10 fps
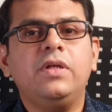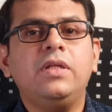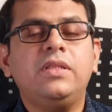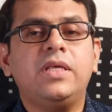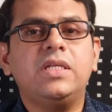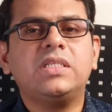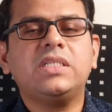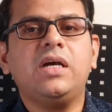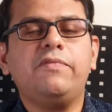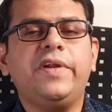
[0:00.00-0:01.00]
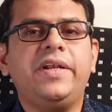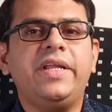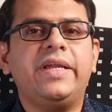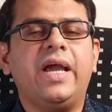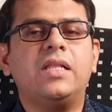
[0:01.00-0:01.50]
the risk of
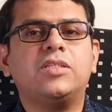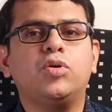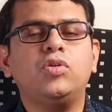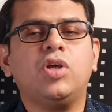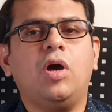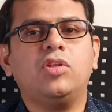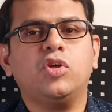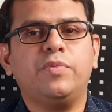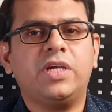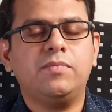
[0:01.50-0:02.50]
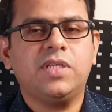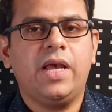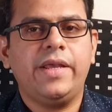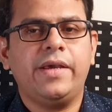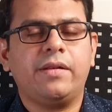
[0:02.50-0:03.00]
getting gallstones also becomes
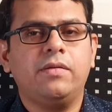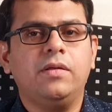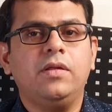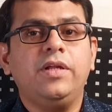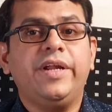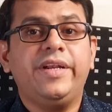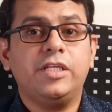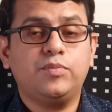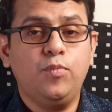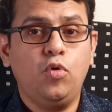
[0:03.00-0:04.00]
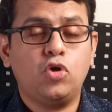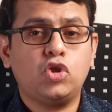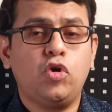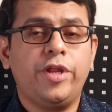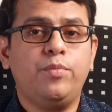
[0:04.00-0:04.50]
higher. It is more
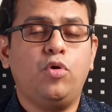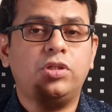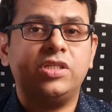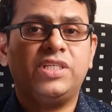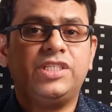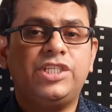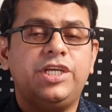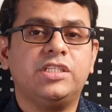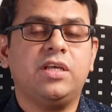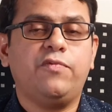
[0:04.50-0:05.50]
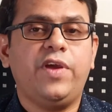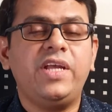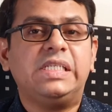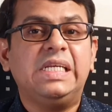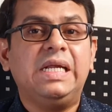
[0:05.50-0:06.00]
so in more than 60 years of
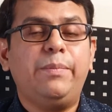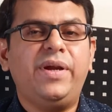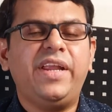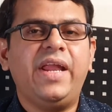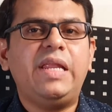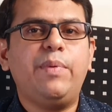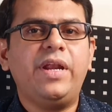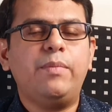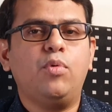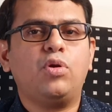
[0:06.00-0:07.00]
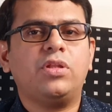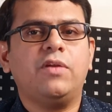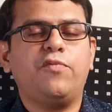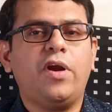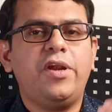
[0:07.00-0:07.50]
age, but anybody more
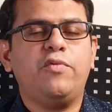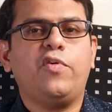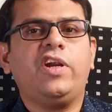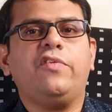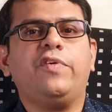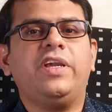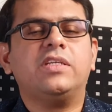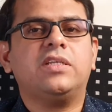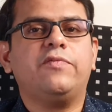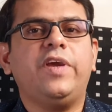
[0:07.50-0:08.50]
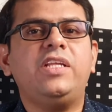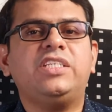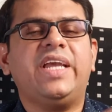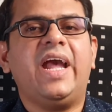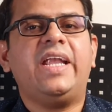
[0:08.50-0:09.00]
than 40 to 45 years of
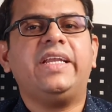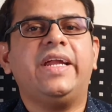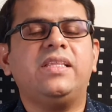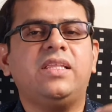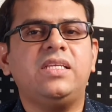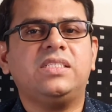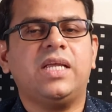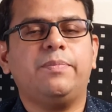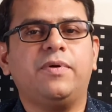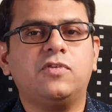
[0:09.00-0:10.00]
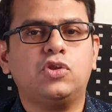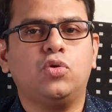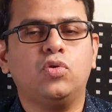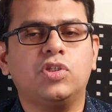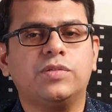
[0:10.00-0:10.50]
age can get these type of
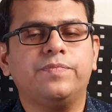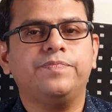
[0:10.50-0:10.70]
stones.